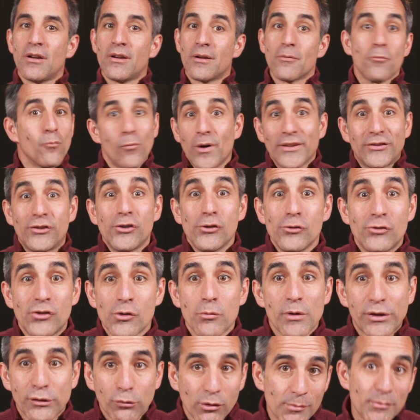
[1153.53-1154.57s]
What do you do
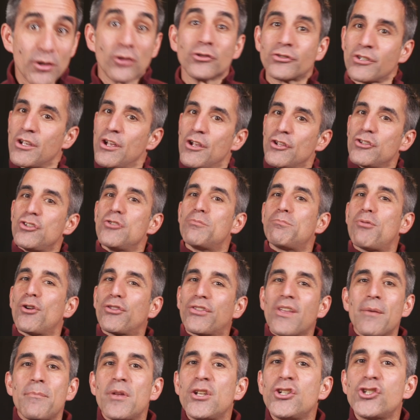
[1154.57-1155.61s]
with criminals? You put
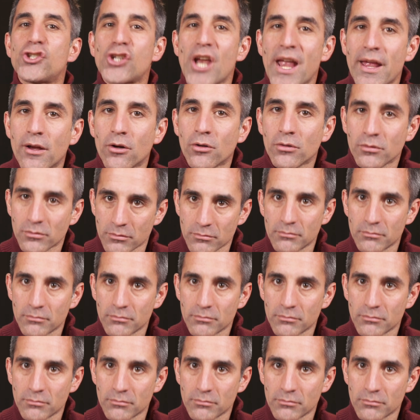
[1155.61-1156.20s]
them in jail.